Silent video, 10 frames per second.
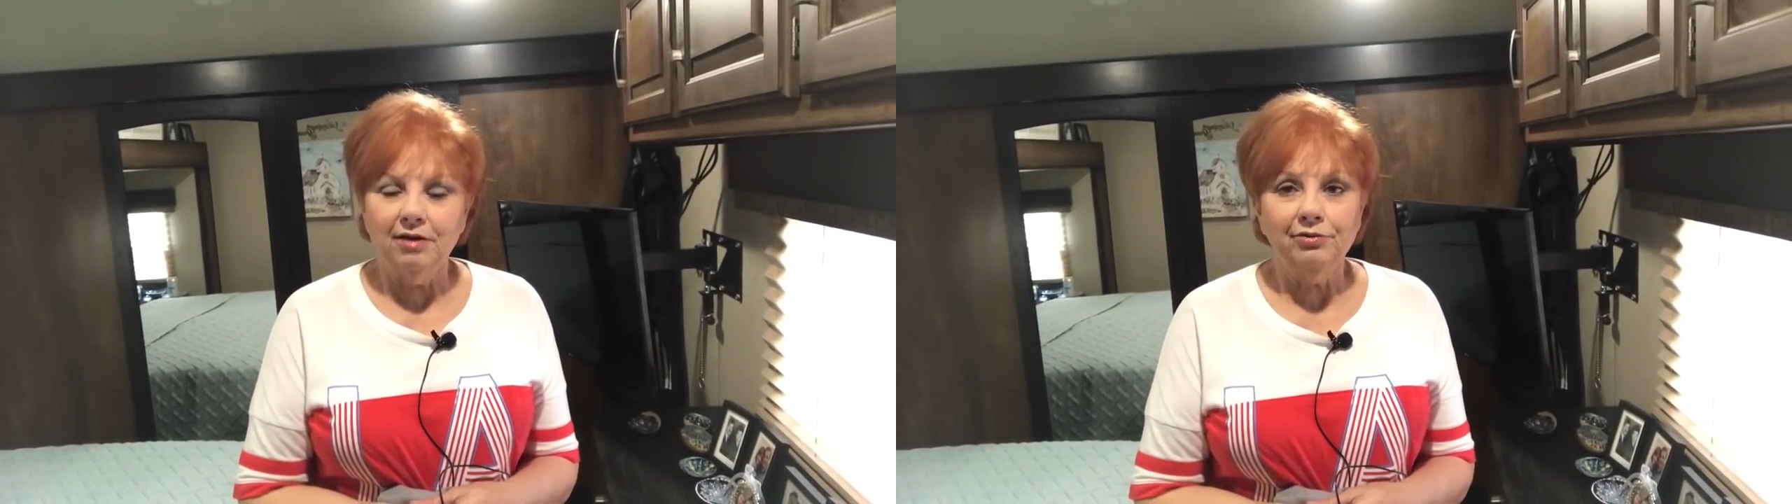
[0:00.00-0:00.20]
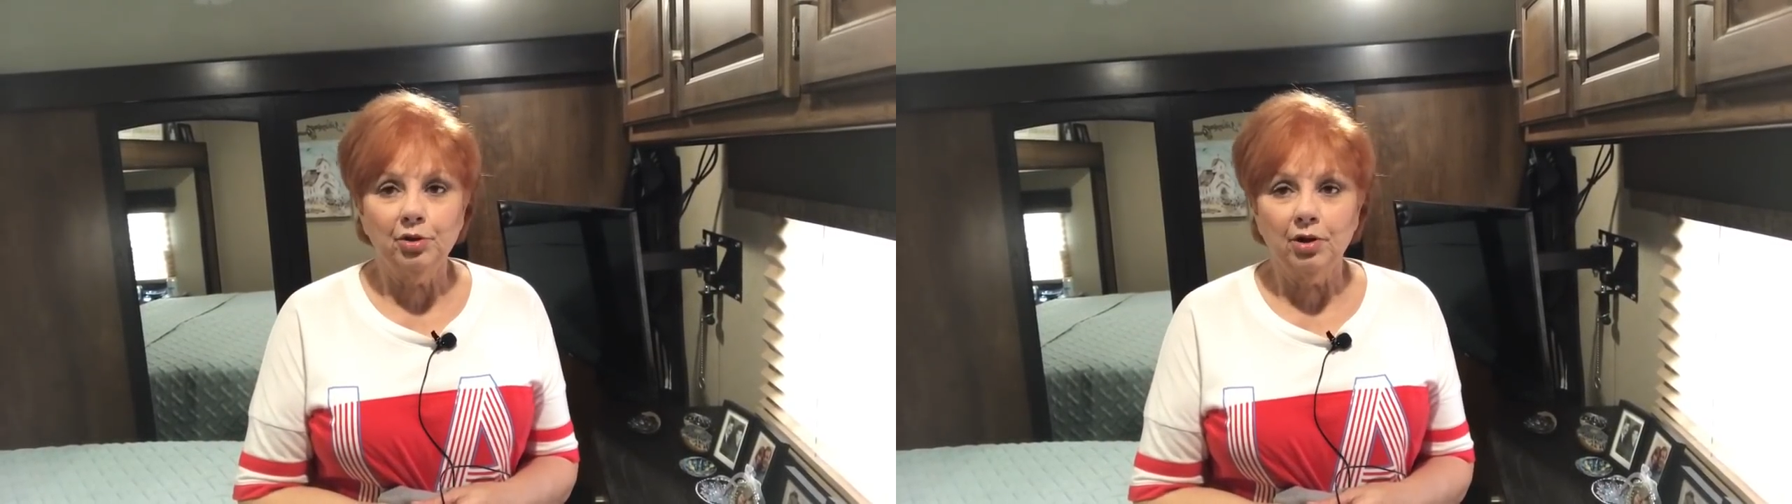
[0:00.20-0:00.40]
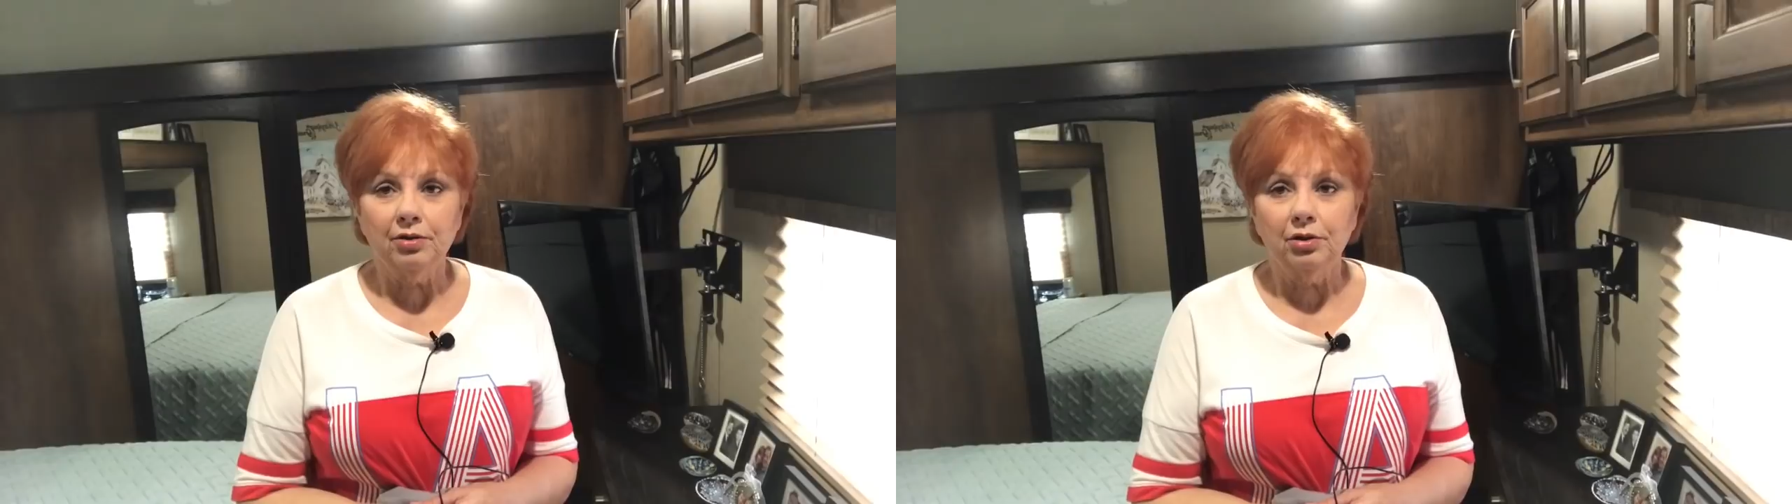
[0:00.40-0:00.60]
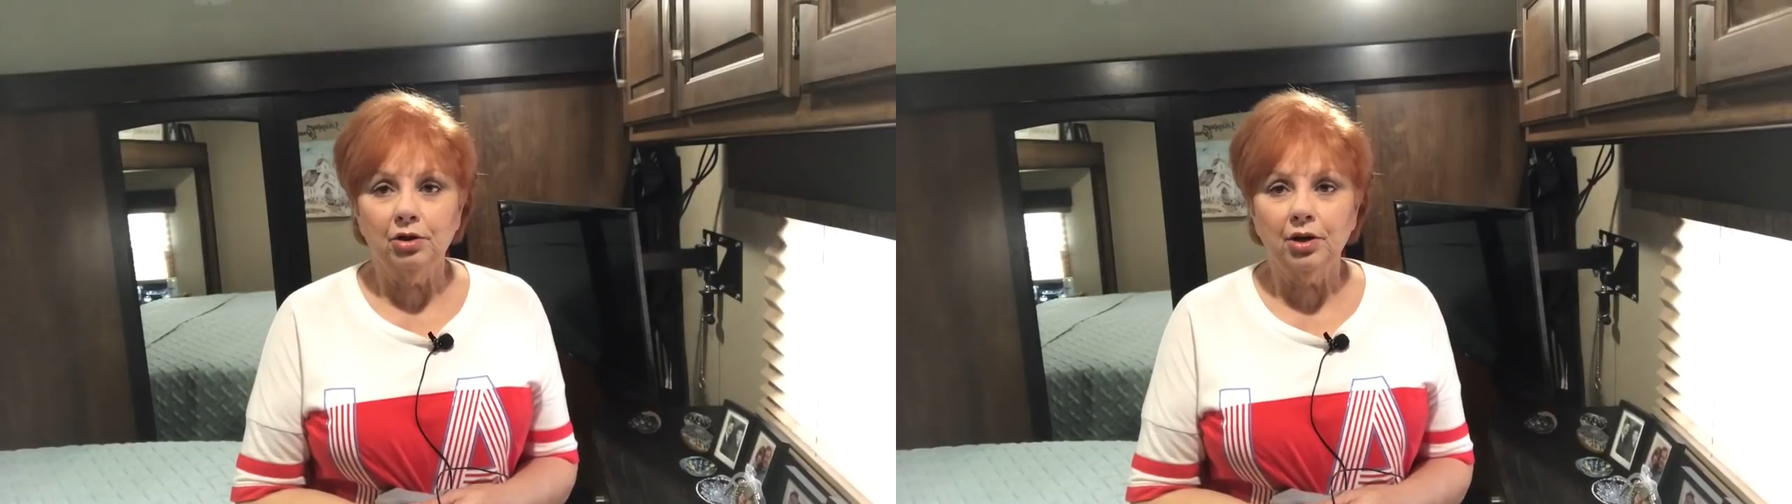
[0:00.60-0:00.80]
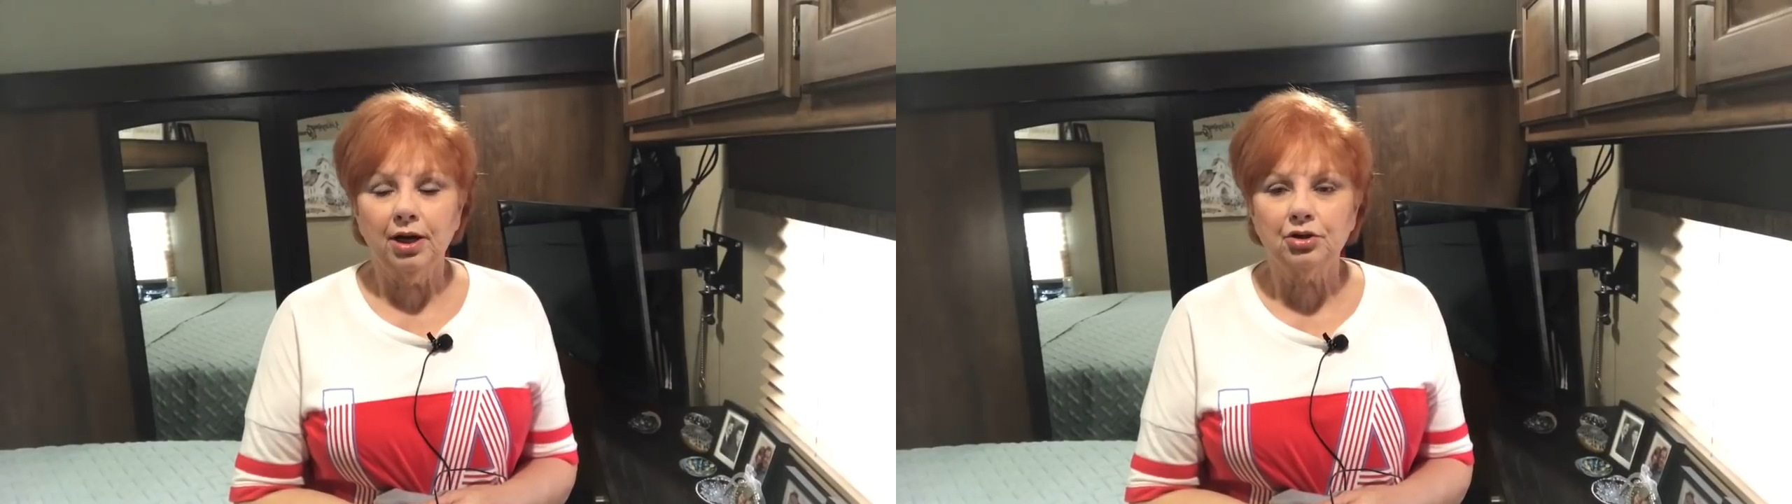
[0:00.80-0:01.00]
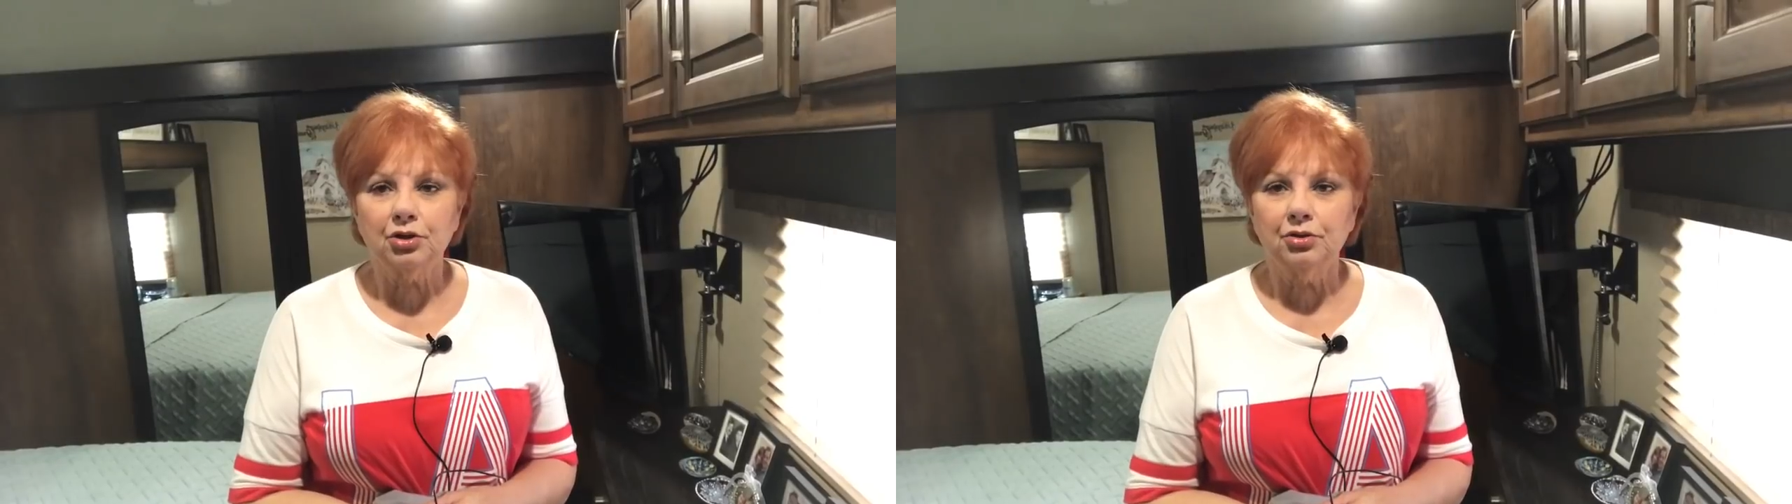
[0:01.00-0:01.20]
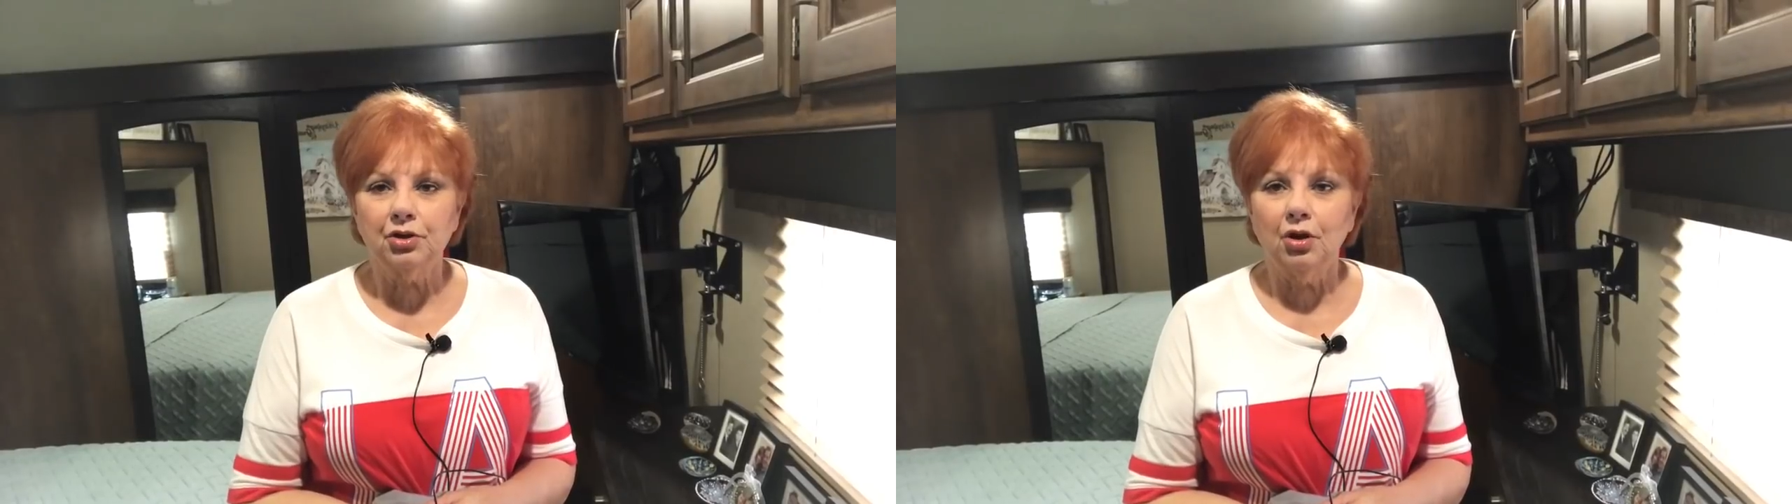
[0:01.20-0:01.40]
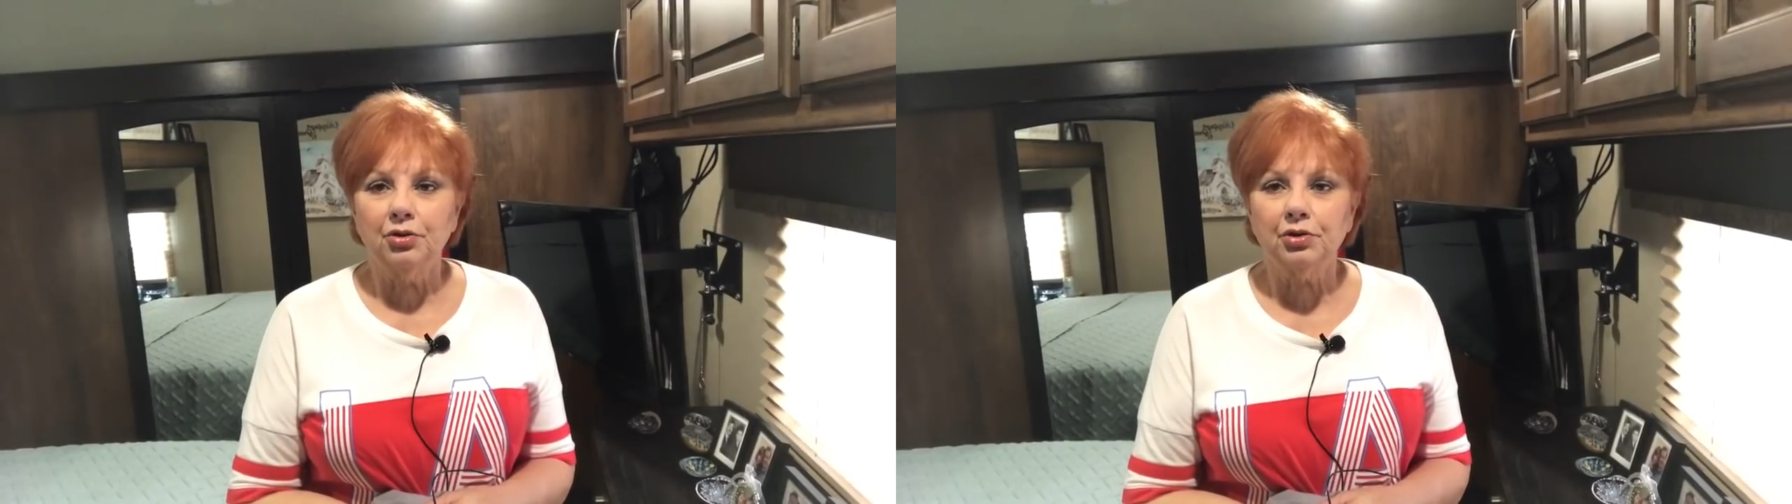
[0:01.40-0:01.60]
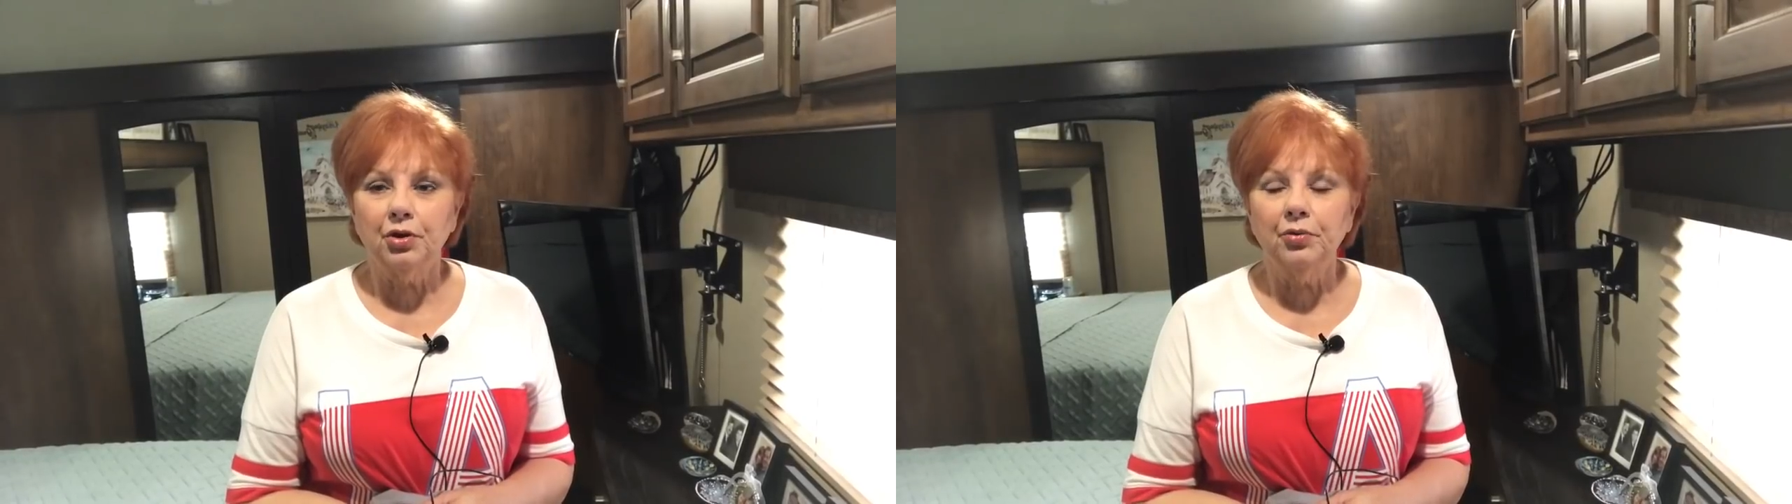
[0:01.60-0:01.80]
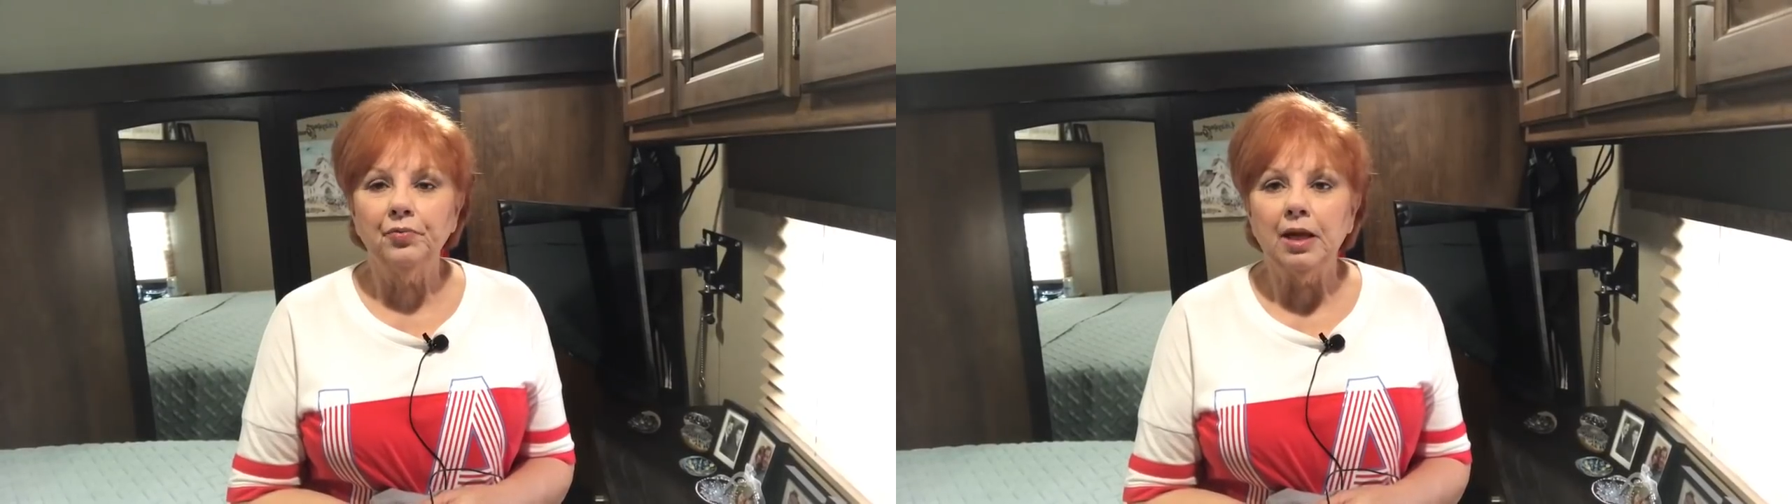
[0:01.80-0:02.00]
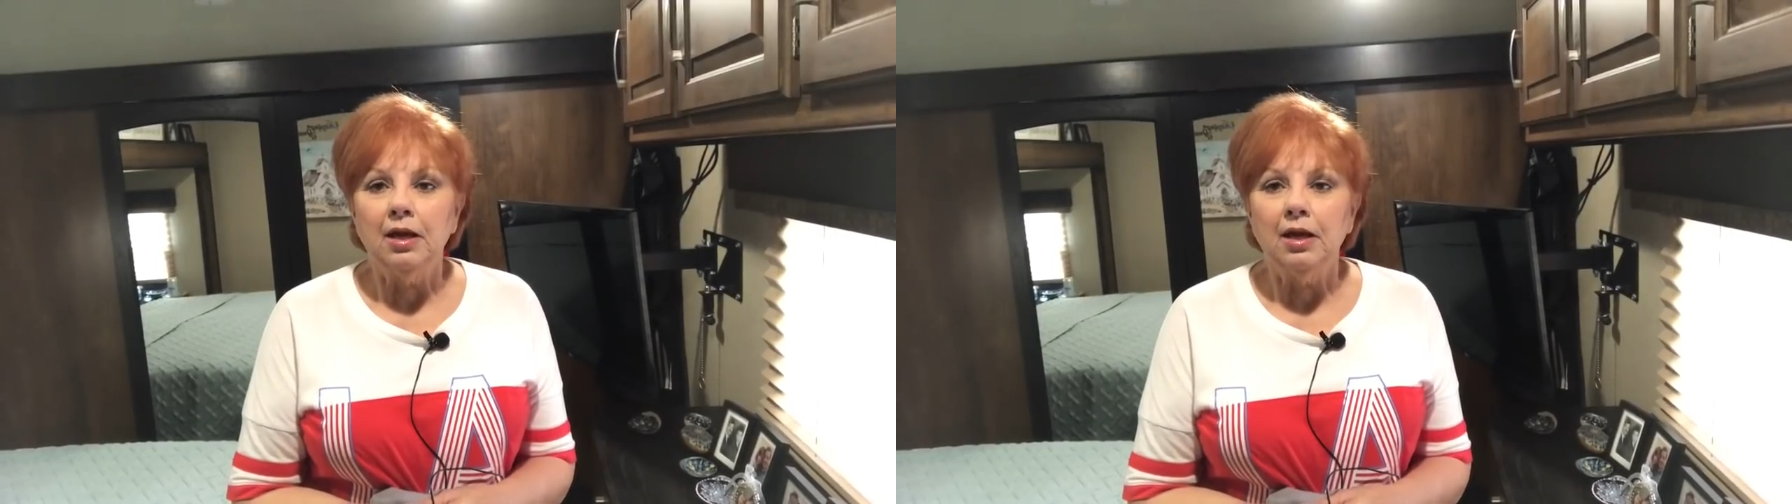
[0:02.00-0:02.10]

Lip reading: a few other locations also.